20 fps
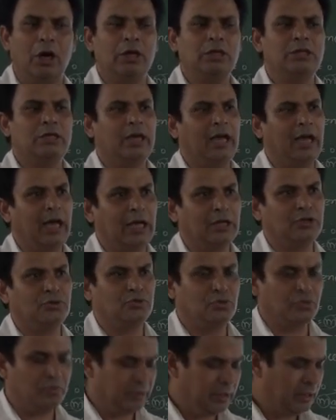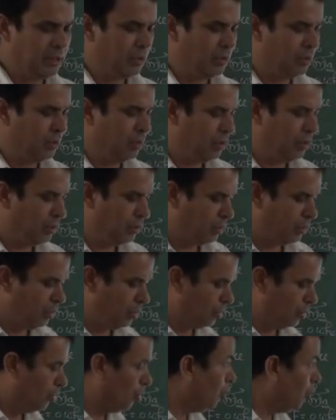has to be
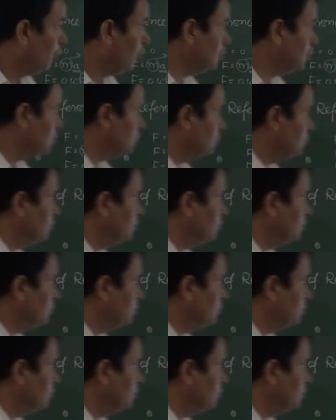holds good.